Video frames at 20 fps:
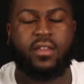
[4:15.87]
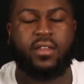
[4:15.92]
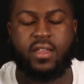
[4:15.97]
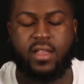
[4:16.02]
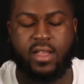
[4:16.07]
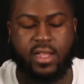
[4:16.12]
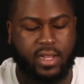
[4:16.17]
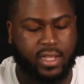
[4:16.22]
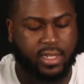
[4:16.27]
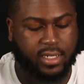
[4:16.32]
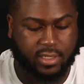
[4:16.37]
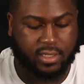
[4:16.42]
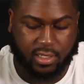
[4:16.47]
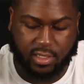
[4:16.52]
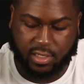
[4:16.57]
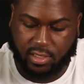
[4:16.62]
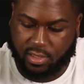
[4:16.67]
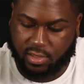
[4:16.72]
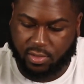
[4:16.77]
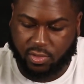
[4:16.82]

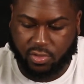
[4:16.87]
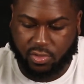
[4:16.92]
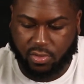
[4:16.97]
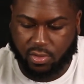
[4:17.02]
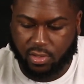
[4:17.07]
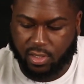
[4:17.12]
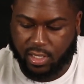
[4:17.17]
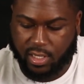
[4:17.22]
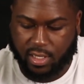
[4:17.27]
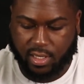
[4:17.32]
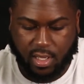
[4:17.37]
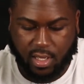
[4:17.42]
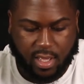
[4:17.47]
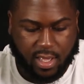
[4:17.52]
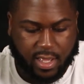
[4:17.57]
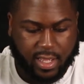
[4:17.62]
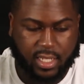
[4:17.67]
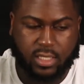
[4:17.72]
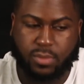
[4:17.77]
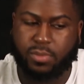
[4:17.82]
It's truly
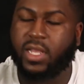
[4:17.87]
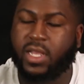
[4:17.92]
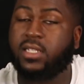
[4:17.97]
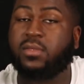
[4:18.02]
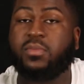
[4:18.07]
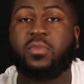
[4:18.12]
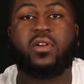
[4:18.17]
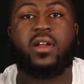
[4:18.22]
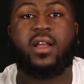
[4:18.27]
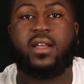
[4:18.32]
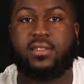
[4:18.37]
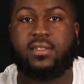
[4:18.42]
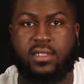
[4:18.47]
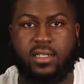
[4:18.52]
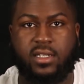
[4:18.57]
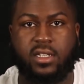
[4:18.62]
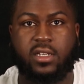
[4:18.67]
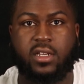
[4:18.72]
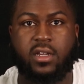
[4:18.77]
it's mesmerizing,